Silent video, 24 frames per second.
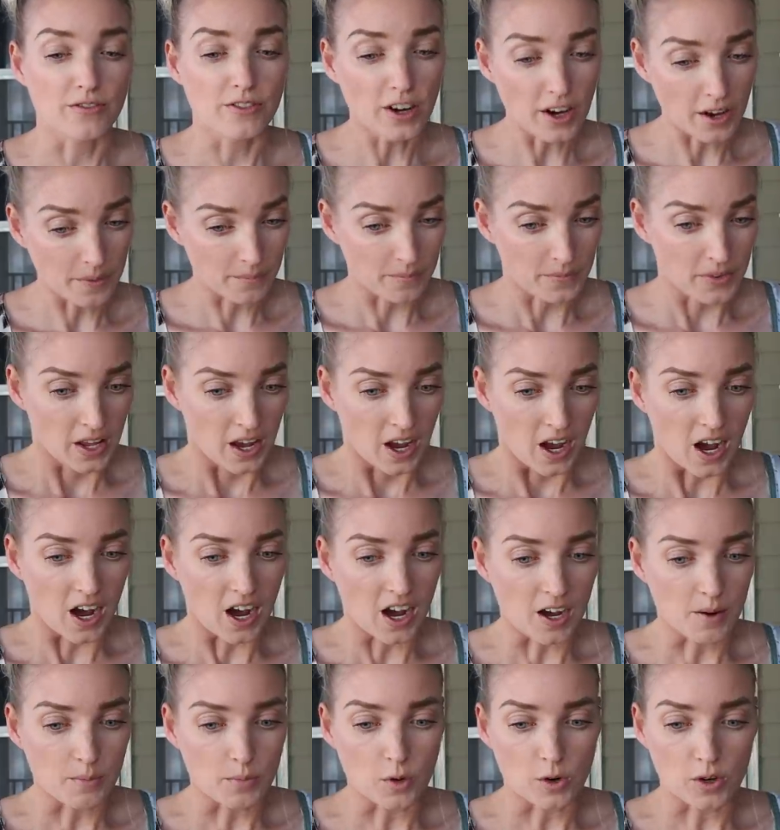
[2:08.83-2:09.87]
from
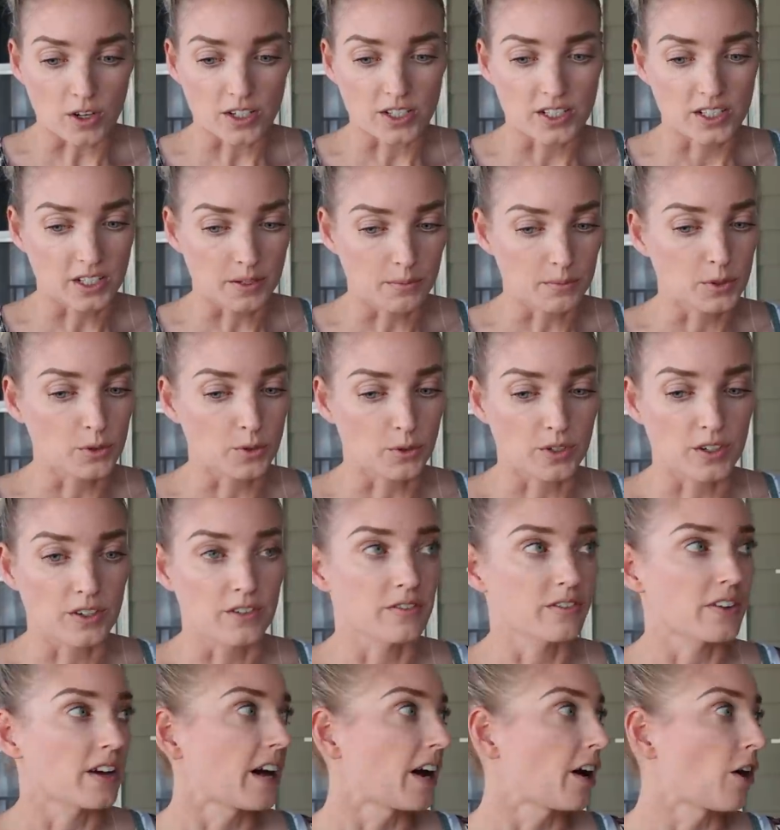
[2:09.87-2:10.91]
um, or some sort
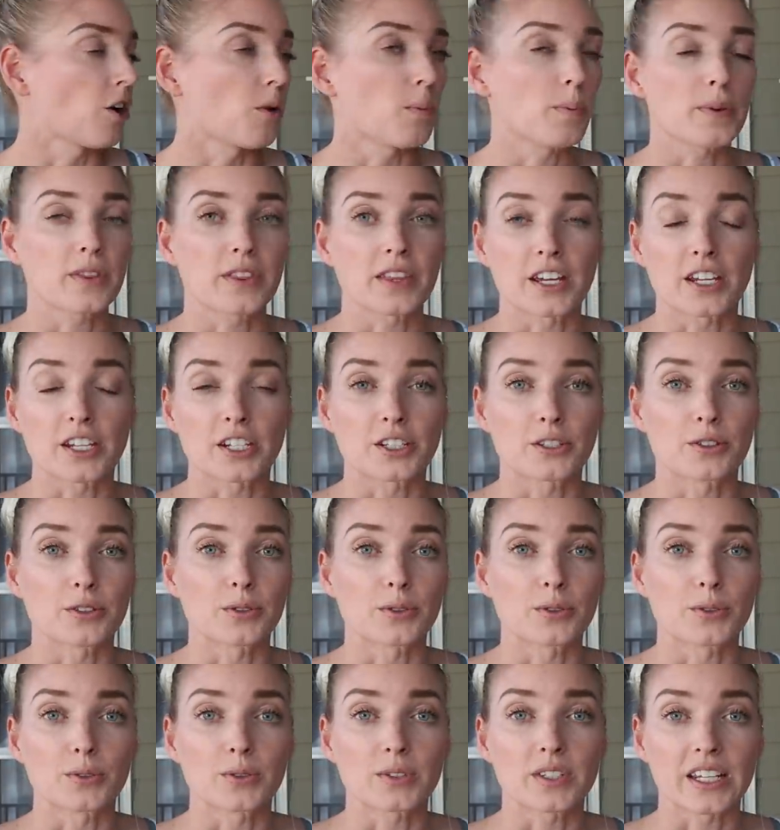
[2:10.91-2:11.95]
of help that
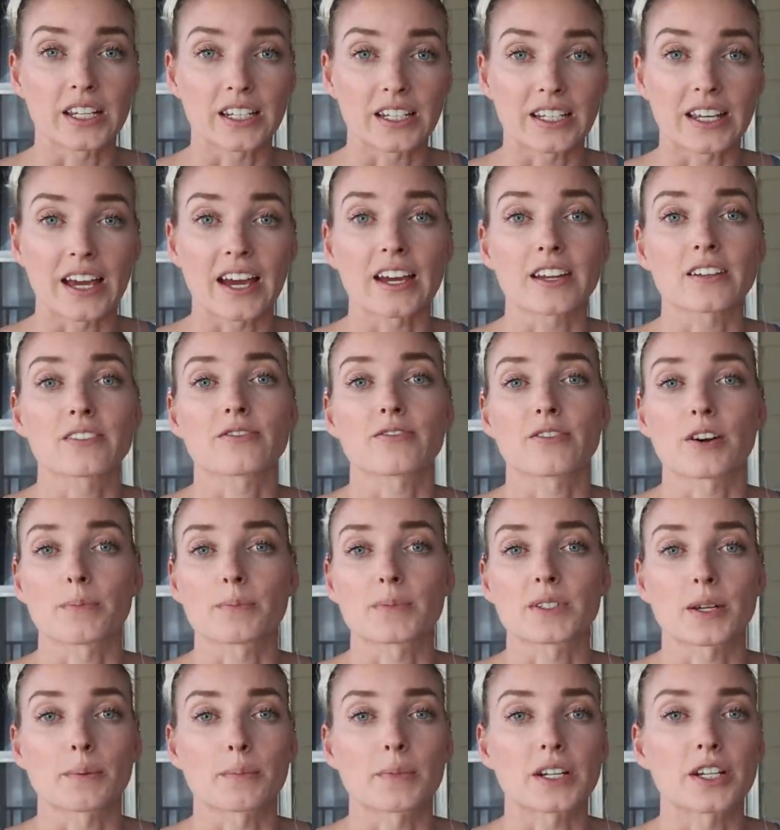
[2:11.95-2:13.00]
you can get from
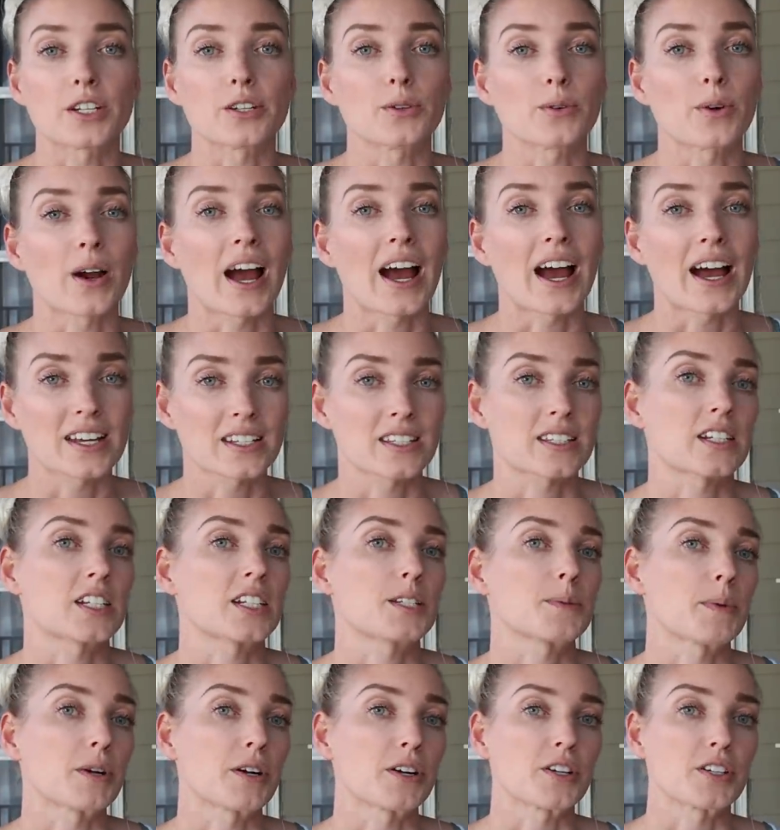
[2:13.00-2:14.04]
somebody who has
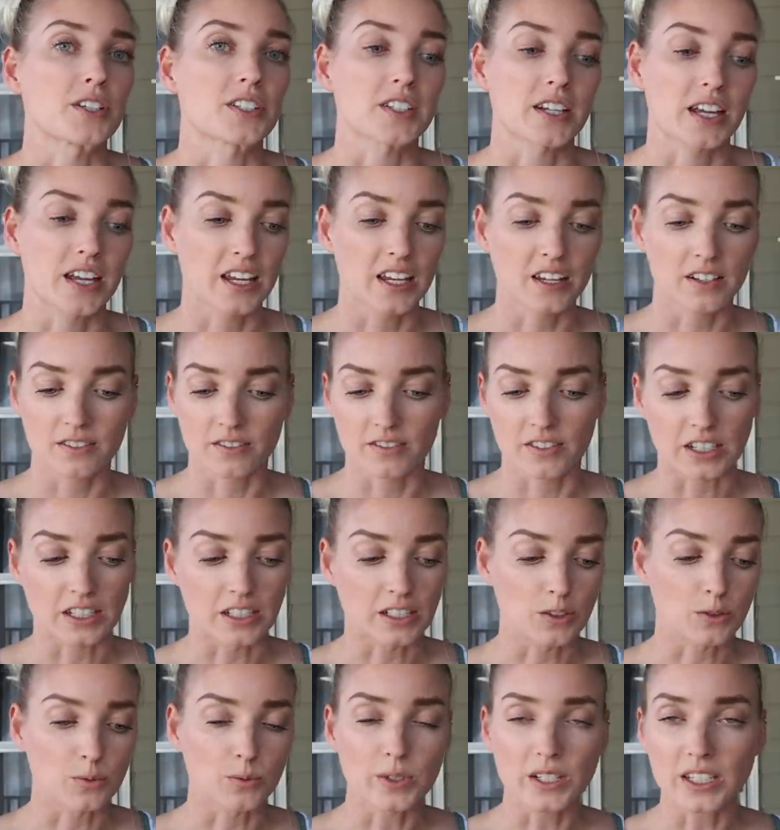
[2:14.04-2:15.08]
experience hand
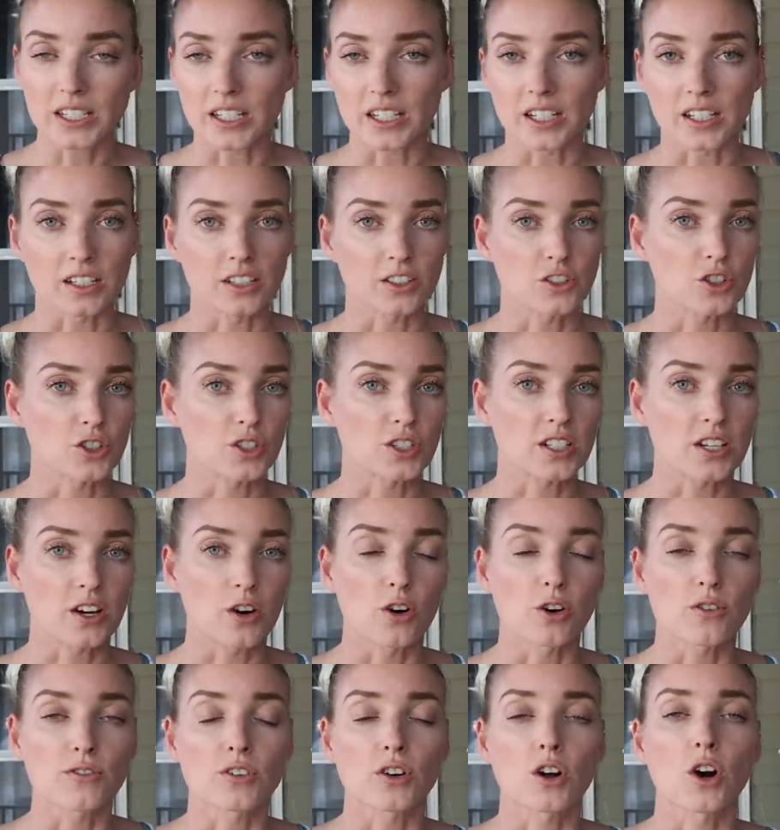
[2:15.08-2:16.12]
feeding weaning just
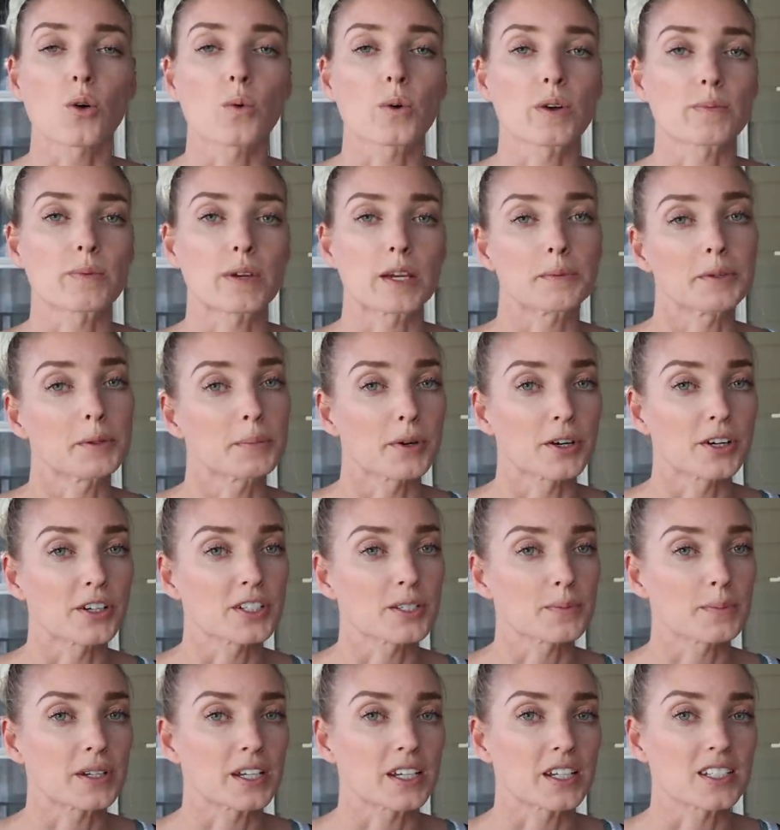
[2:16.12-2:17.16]
overall with baby
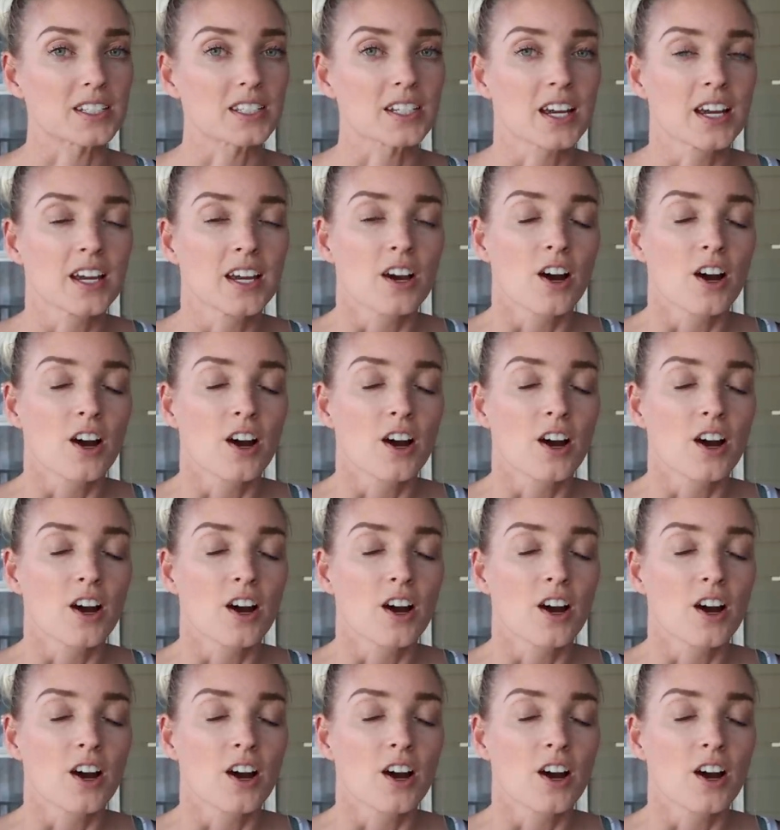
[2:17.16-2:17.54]
birds because